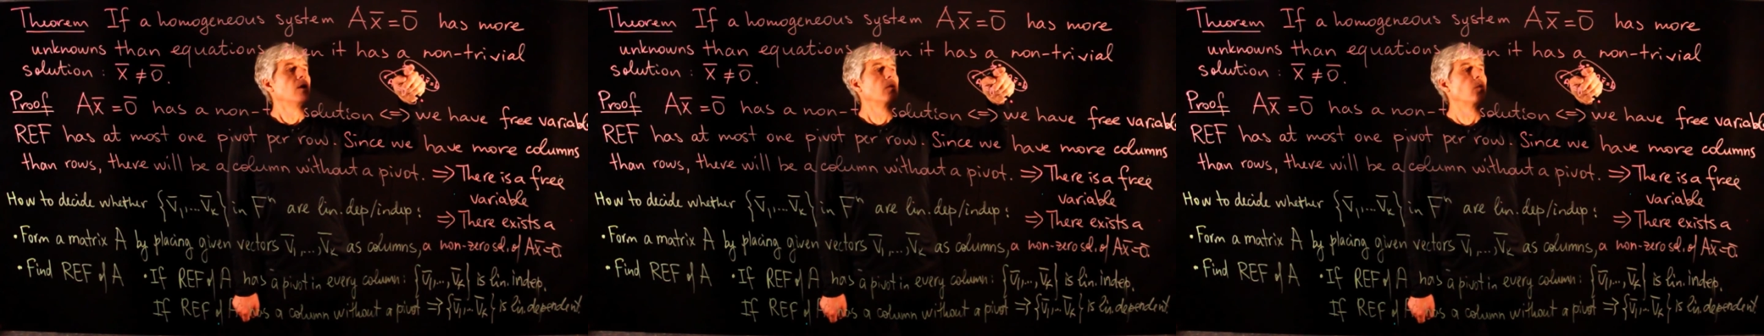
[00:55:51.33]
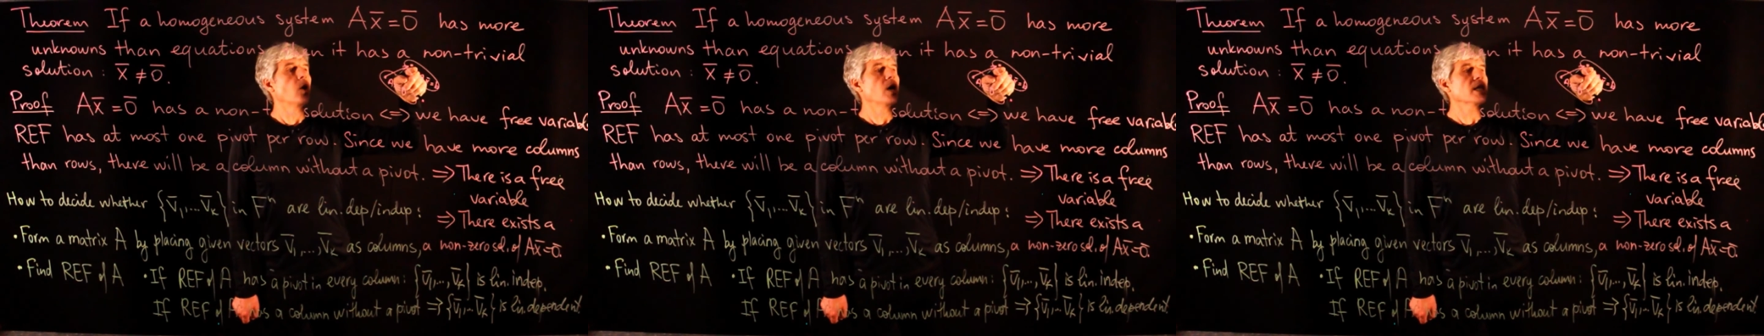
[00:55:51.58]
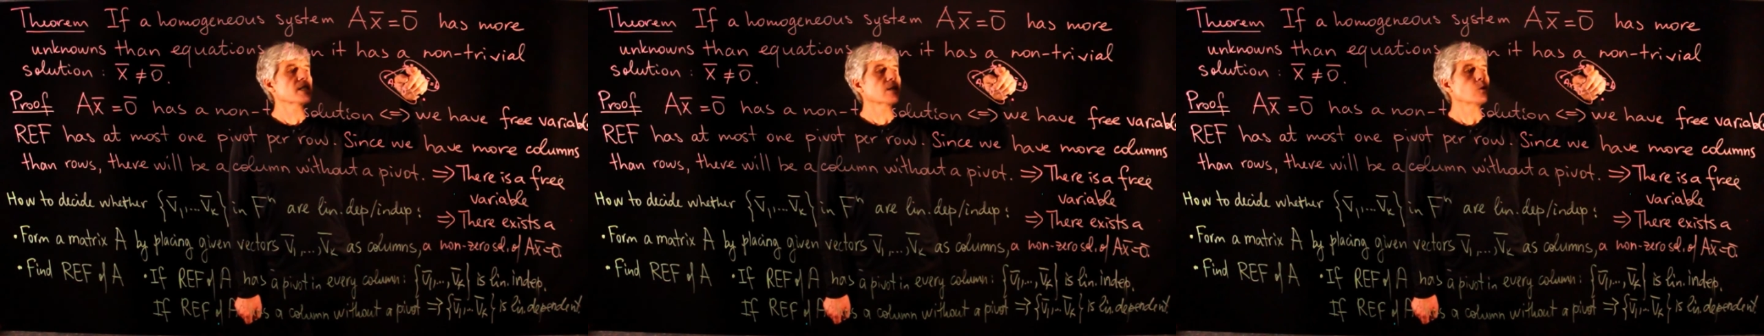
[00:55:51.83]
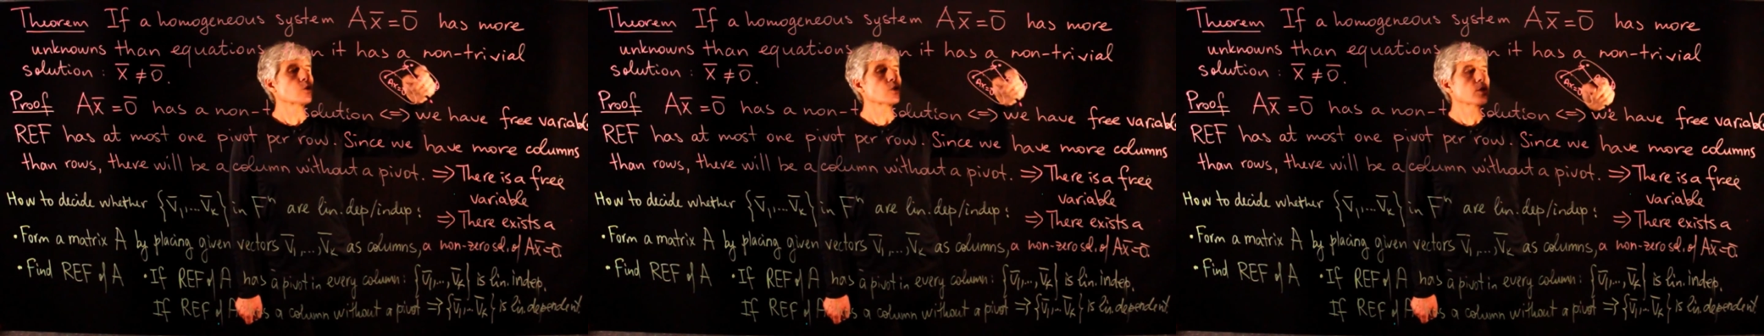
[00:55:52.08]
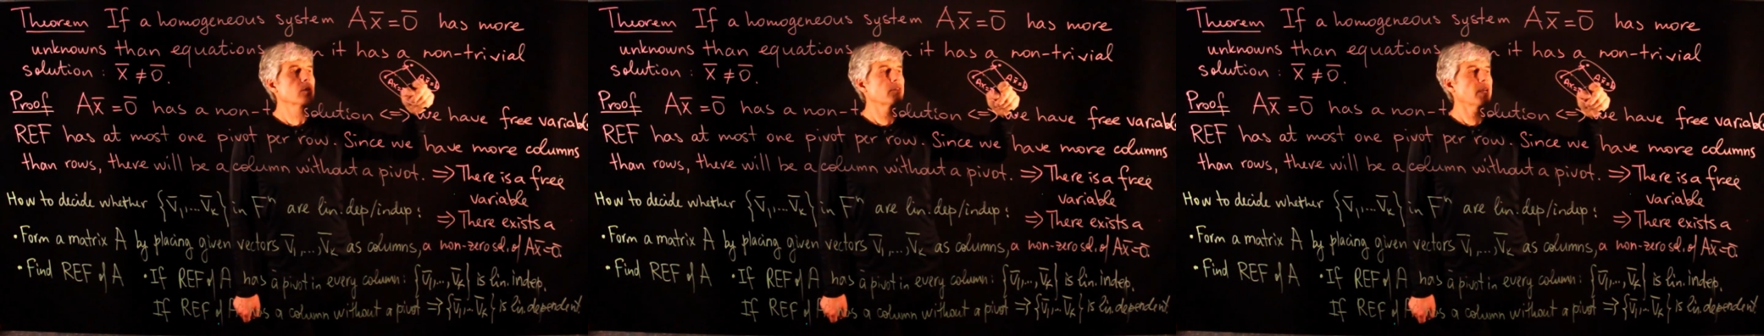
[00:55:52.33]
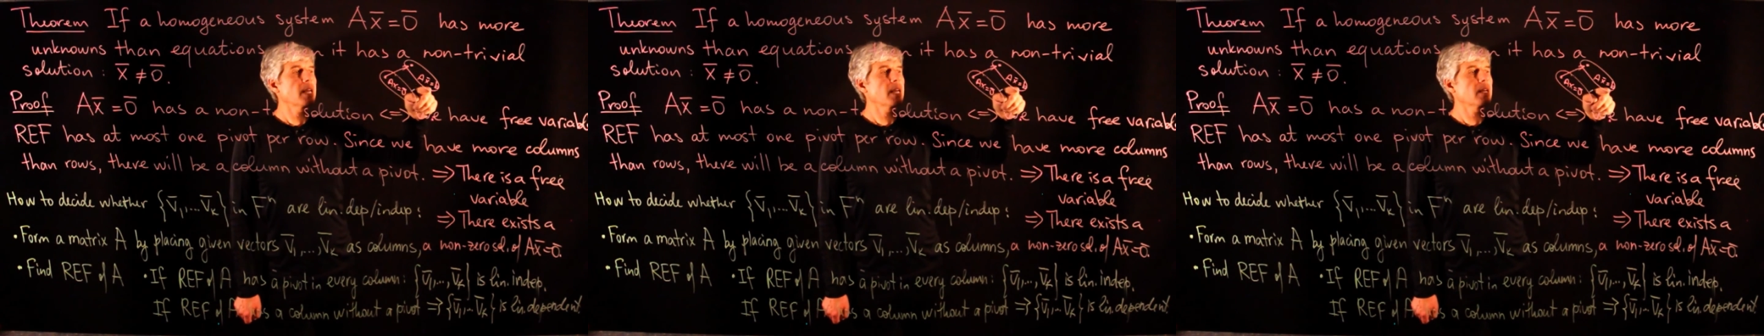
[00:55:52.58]
one solution of
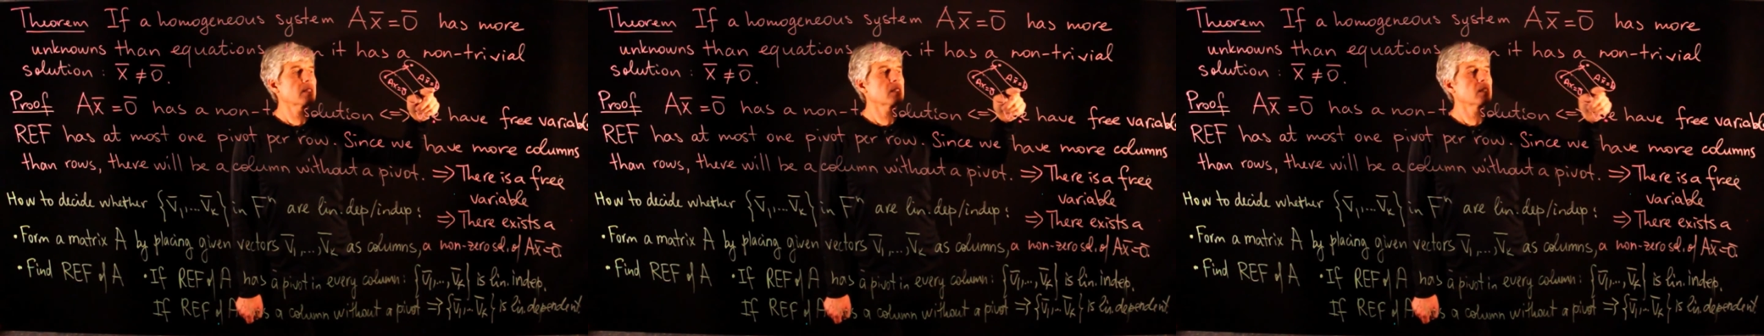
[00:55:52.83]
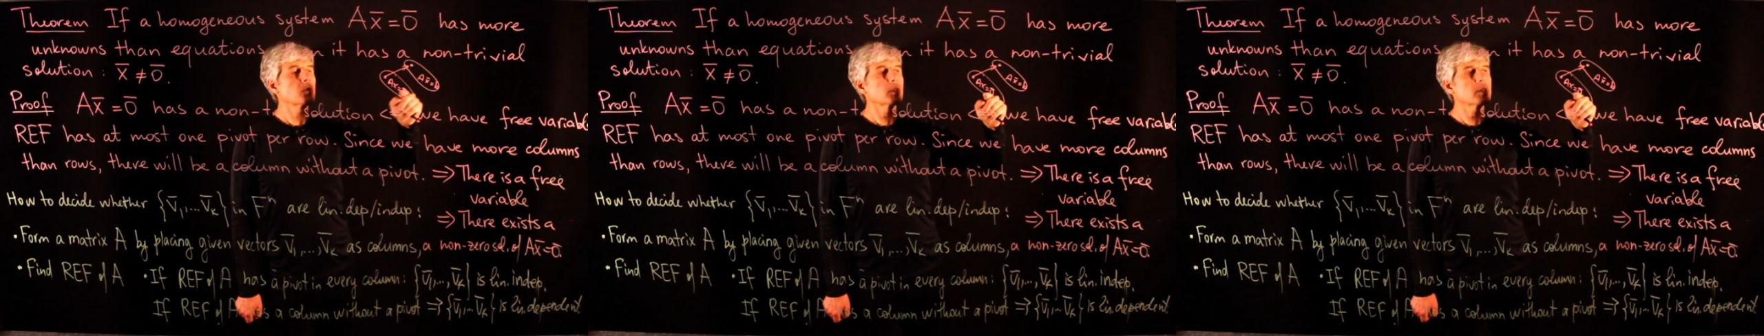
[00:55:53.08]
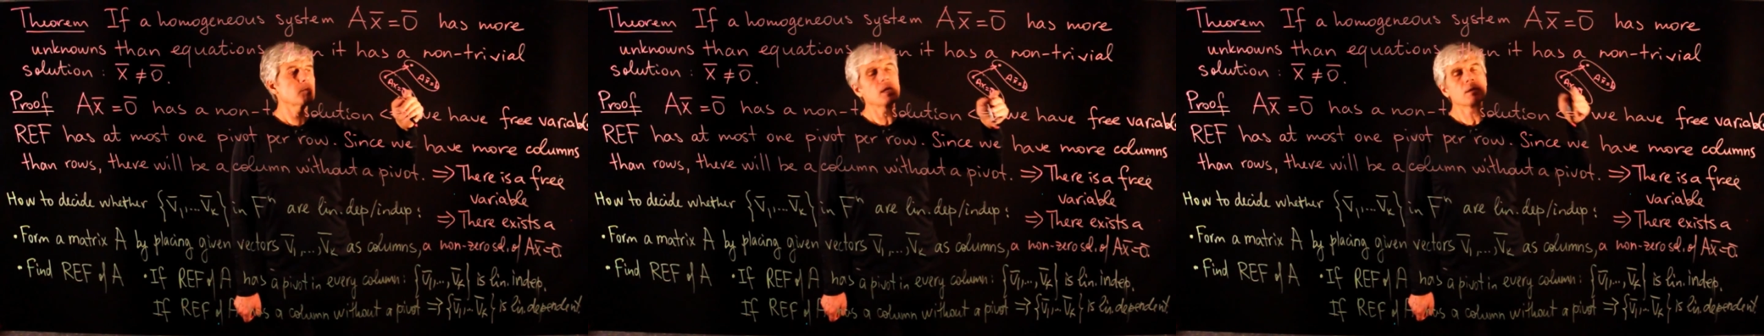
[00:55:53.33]
AX equals B,